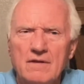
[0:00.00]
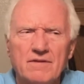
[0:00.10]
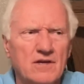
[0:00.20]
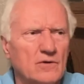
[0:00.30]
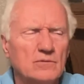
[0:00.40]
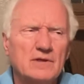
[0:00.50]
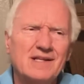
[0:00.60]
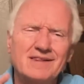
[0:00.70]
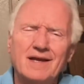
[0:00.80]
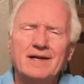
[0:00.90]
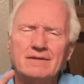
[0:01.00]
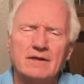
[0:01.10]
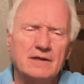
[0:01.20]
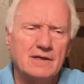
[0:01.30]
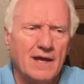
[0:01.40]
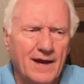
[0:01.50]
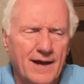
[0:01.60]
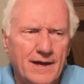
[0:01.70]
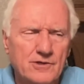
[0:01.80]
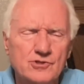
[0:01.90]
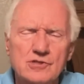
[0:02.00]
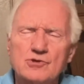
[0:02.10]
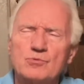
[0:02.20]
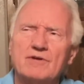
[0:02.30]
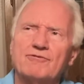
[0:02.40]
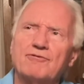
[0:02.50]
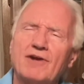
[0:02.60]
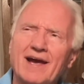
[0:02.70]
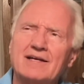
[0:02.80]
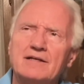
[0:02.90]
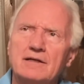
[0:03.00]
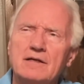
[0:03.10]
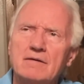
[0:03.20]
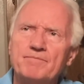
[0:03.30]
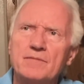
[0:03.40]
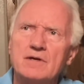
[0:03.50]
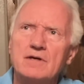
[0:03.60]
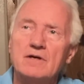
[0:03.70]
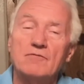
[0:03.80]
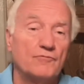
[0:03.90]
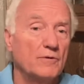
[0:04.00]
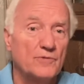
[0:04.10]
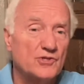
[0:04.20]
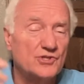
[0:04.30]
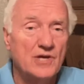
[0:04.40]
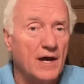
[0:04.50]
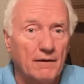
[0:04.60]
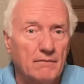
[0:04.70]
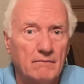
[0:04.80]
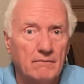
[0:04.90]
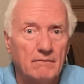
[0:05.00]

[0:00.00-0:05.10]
The only light that it has is reflected from the sun.